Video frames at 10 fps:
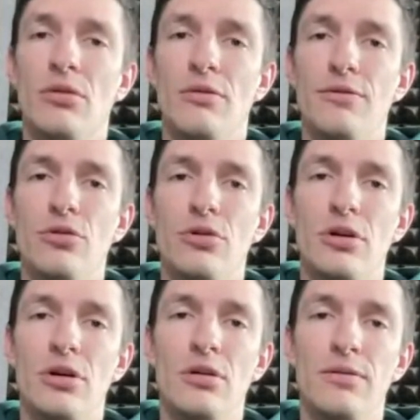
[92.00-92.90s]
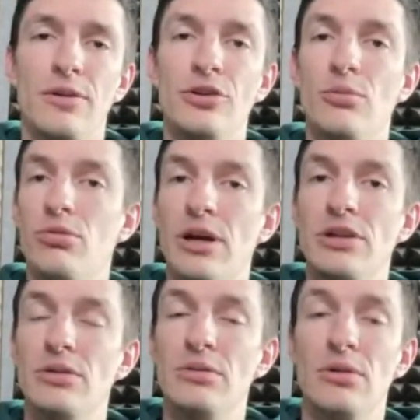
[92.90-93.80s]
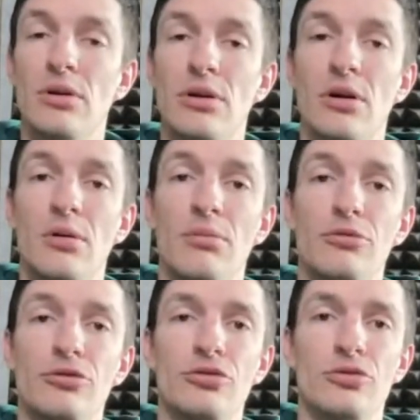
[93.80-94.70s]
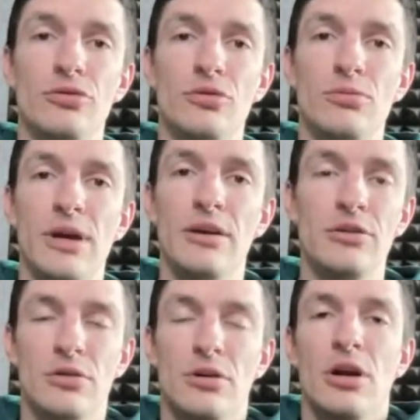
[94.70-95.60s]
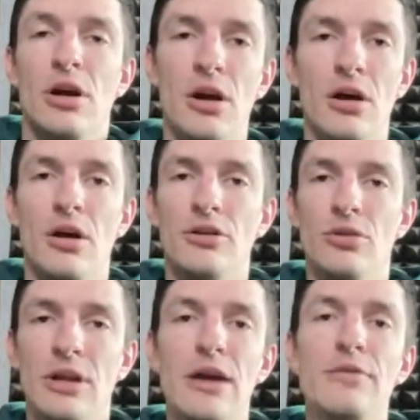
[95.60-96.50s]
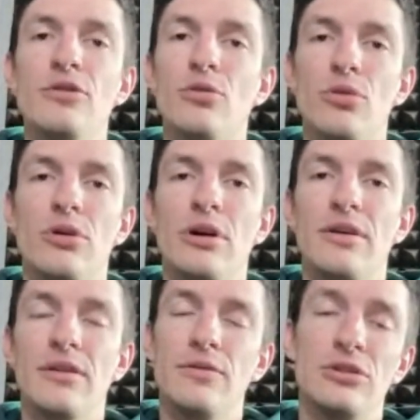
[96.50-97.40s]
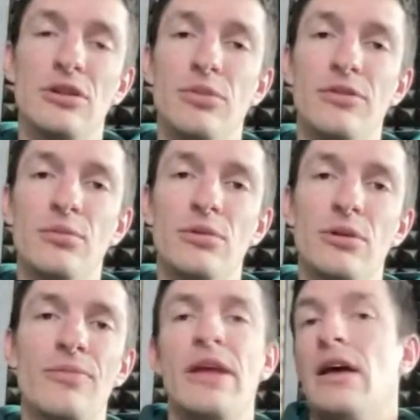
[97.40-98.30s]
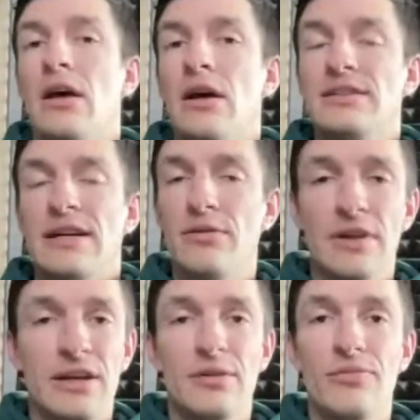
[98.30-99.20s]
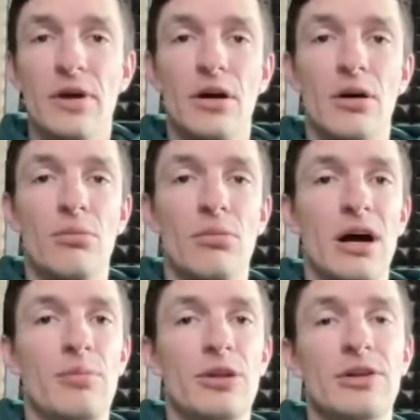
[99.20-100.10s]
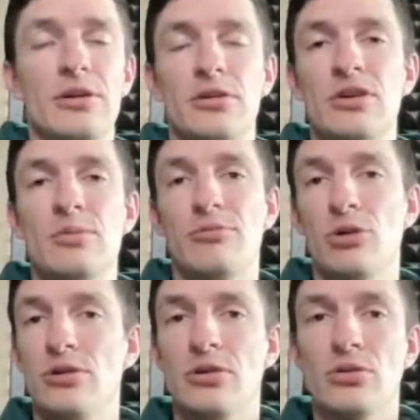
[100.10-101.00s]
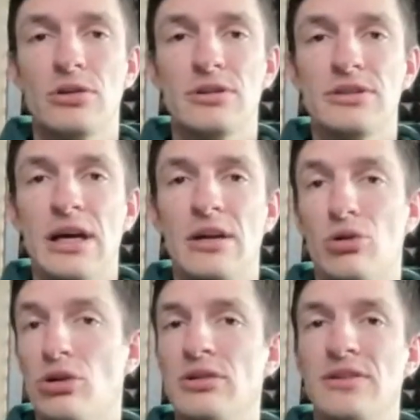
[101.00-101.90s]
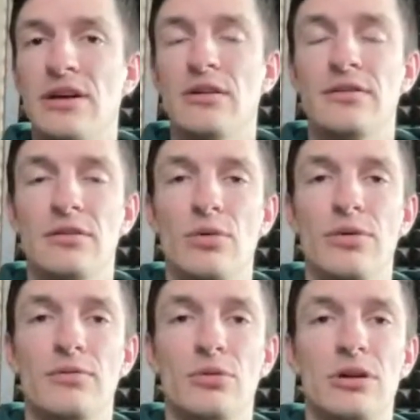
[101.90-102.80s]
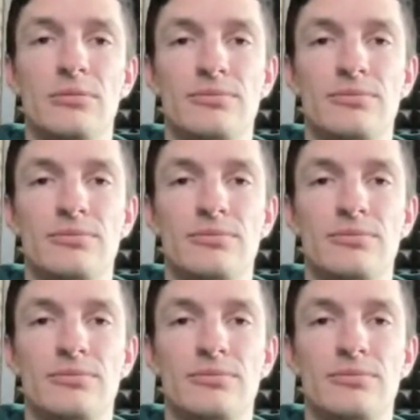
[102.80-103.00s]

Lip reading: for fleet operation to make your life, your work as efficient as possible. Aside of that, I'm leading a team of product owners and product designers within Wunder.